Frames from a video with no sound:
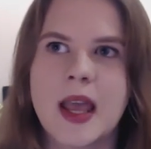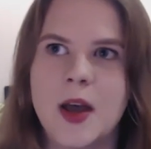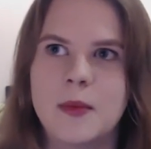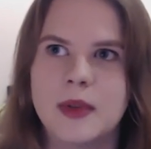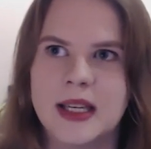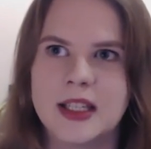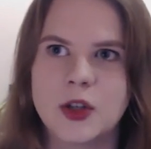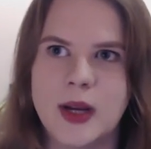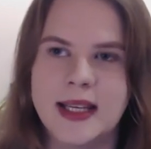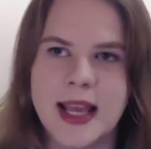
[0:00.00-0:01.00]
Um, I could
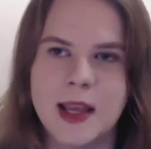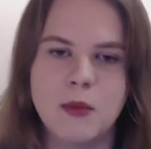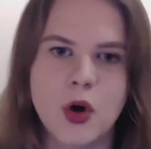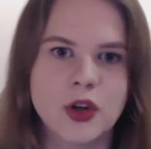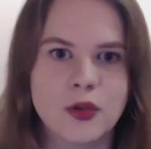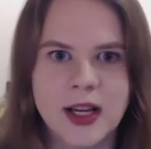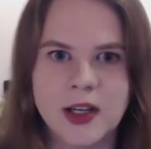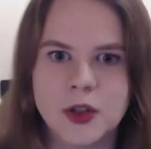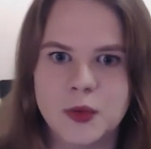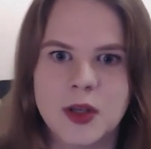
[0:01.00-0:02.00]
create a mock
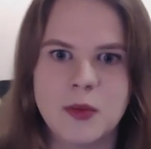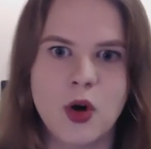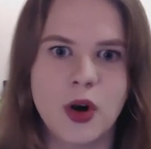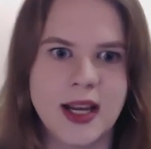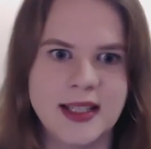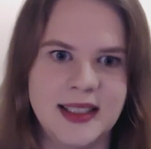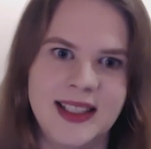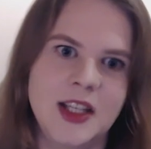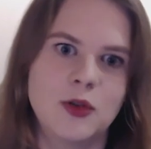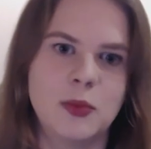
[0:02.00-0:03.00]
record with a mock I D
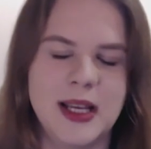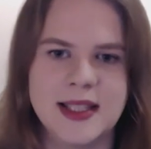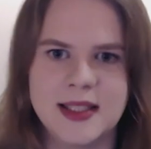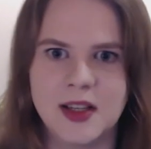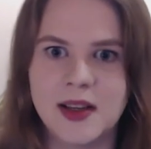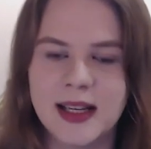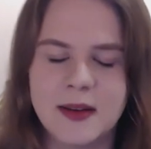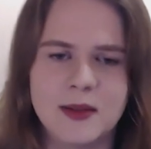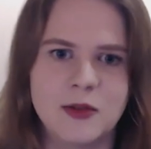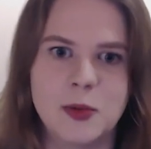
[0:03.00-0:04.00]
and then replace it early,
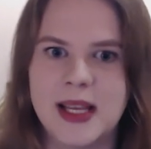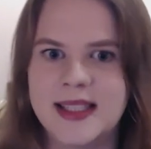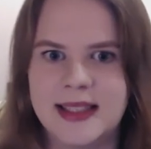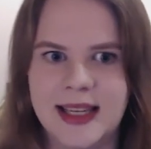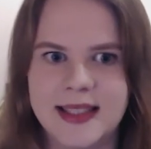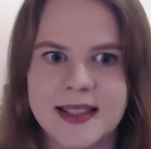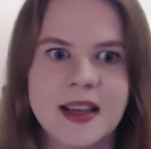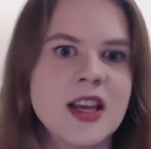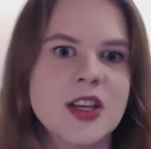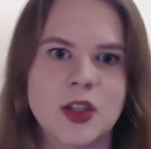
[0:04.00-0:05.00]
replace it later.
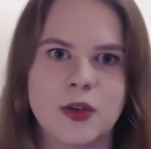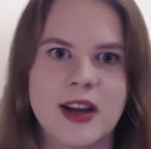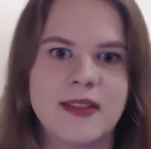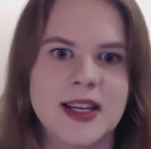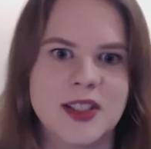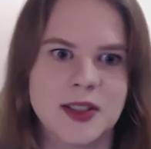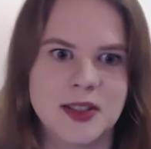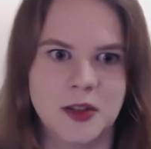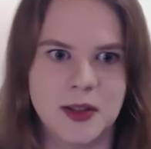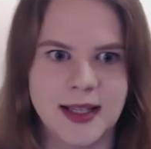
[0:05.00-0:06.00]
So GraphCache does
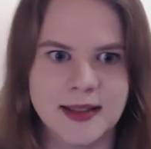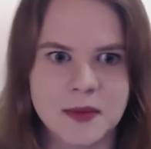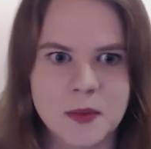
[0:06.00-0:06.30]
none of that.